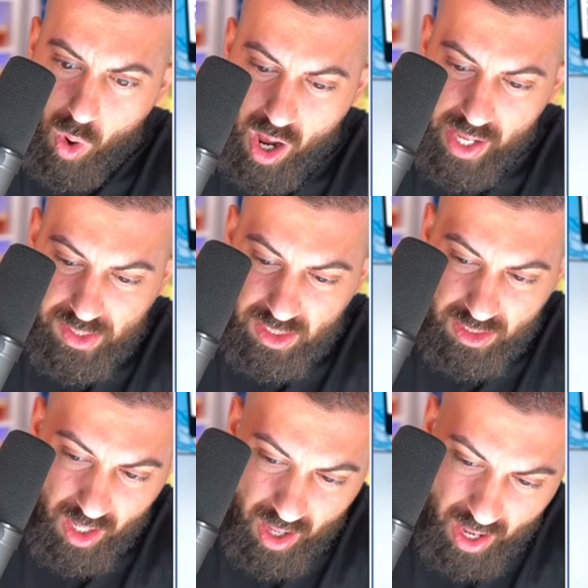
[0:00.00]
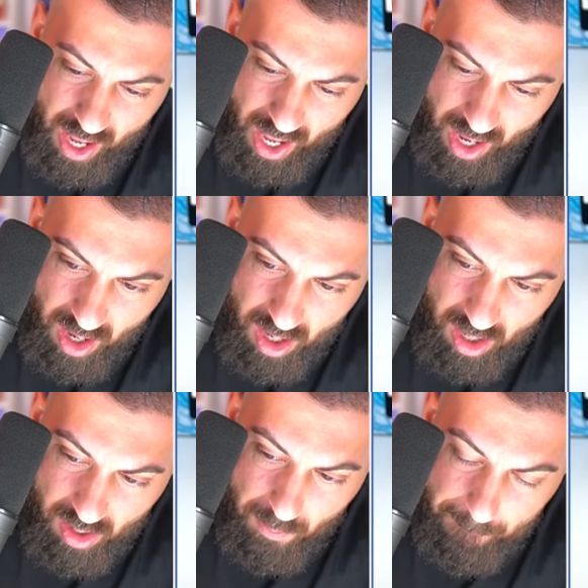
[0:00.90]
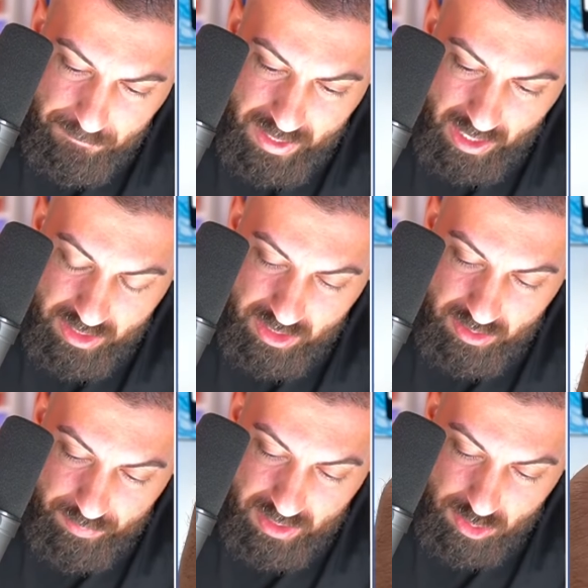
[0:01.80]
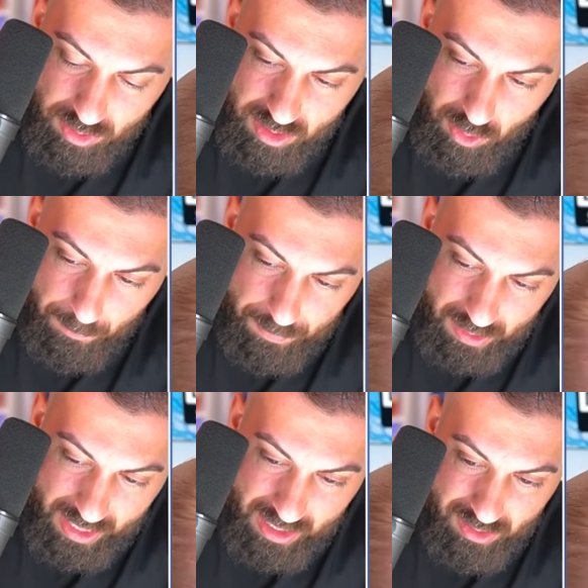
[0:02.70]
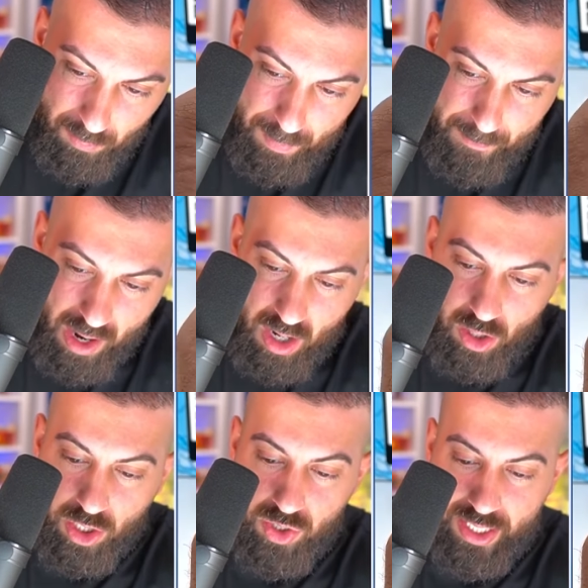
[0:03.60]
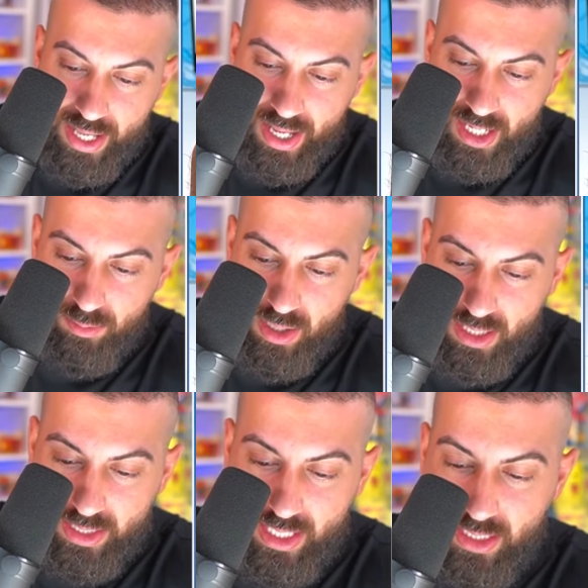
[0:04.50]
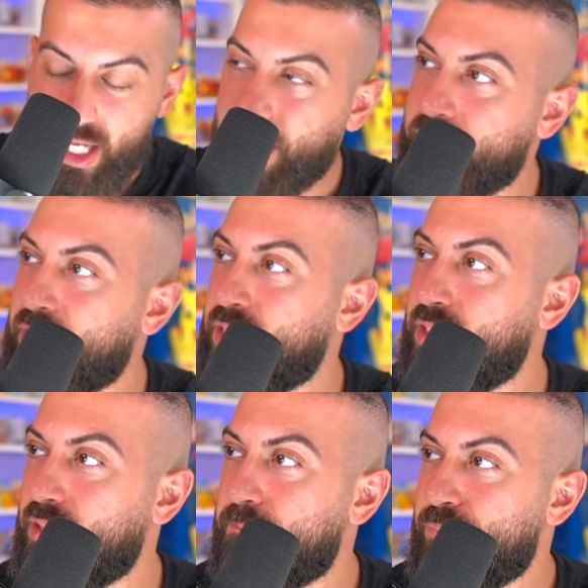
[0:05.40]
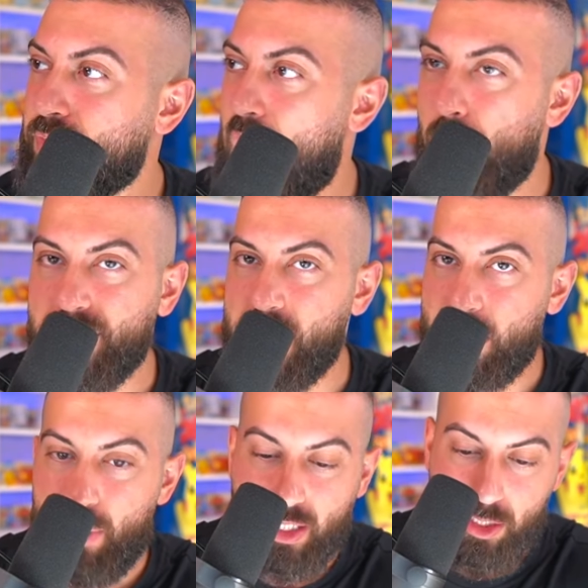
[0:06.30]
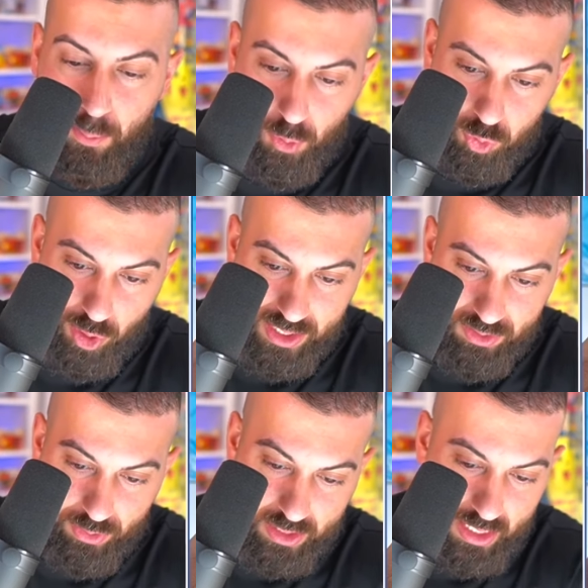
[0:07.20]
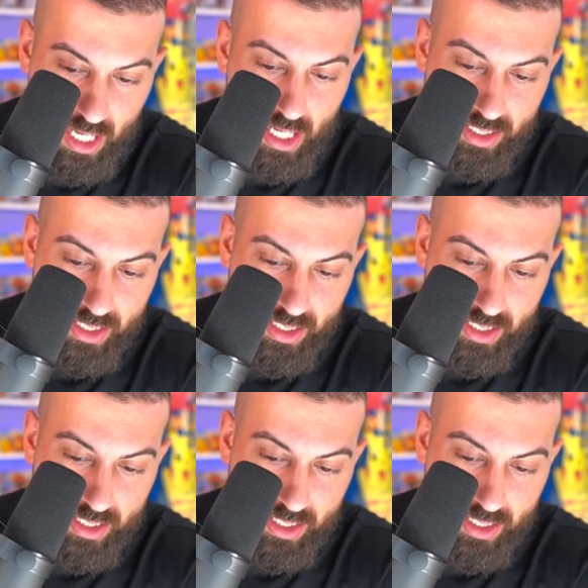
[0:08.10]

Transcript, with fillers: What the? Yeah, th I mean, this was a little played a little bit, but are you kidding me that that's actually in here? I wasn't expecting to pull crazy vintage.